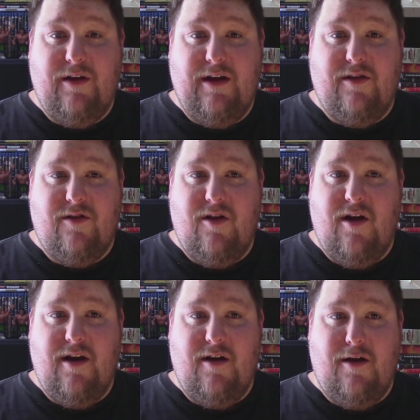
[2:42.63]
It's
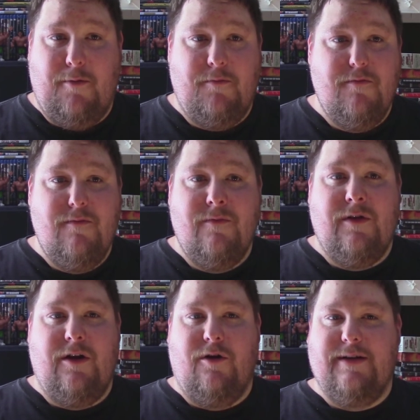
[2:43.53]
not
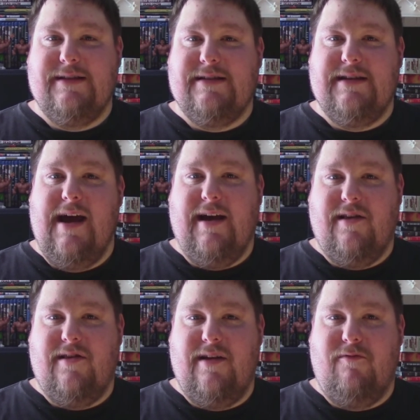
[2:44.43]
it's
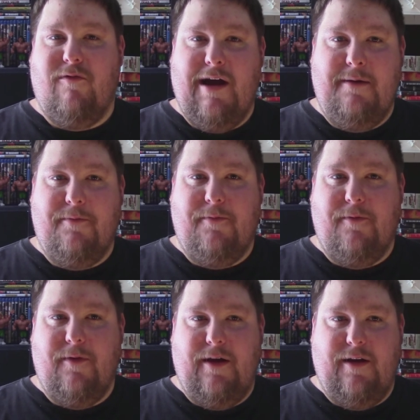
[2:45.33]
sex and rape
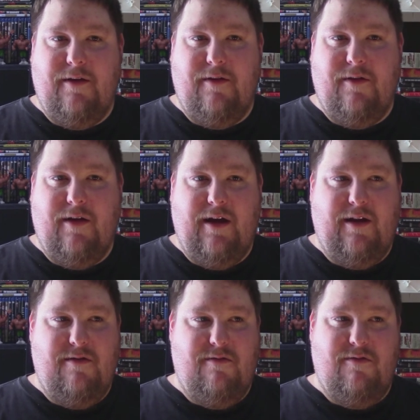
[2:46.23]

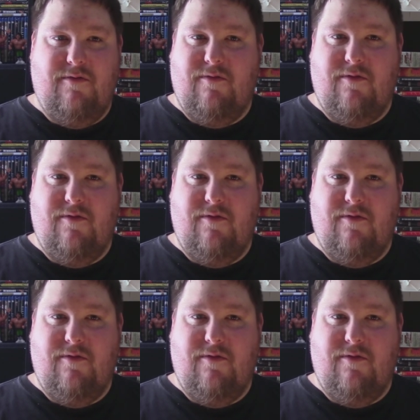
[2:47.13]
and